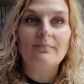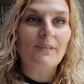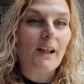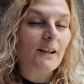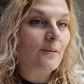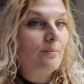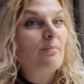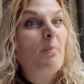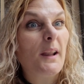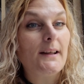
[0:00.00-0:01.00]
like
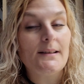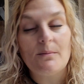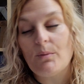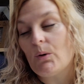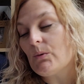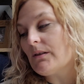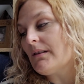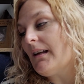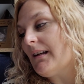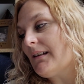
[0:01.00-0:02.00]
plates and bowls and
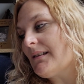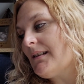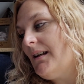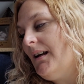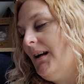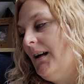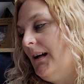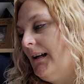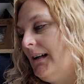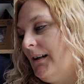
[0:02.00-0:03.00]
things,
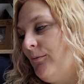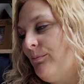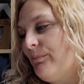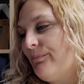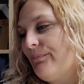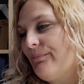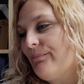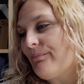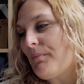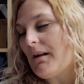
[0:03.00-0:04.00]
but
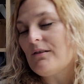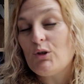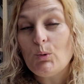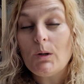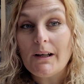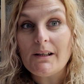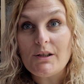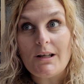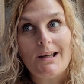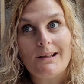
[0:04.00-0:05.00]
I do like
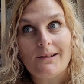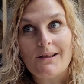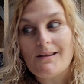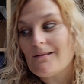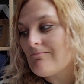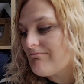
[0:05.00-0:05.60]
chickens.